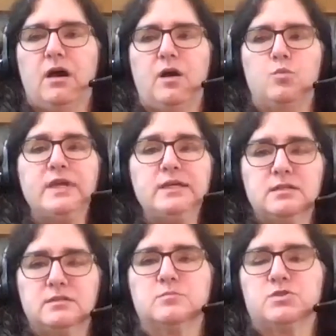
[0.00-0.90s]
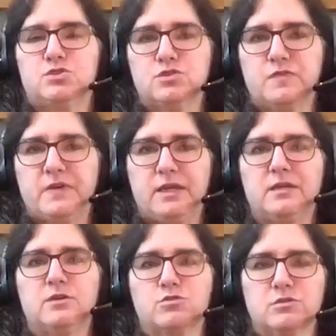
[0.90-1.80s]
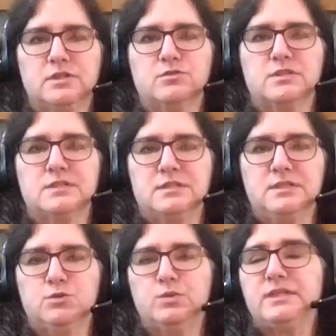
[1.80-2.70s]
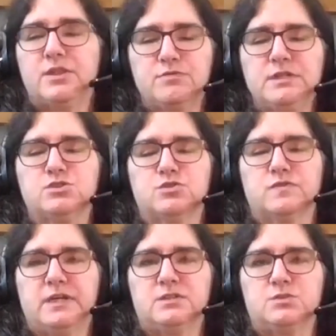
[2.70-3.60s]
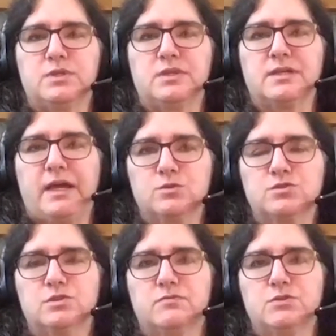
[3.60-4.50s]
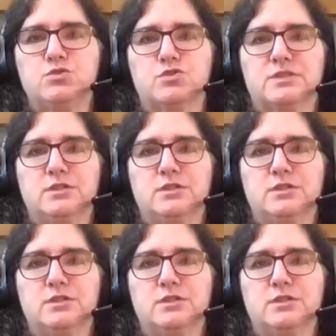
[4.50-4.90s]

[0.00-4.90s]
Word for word: Uh, we did some surveying earlier this year. We did three surveys with the Council of New Jersey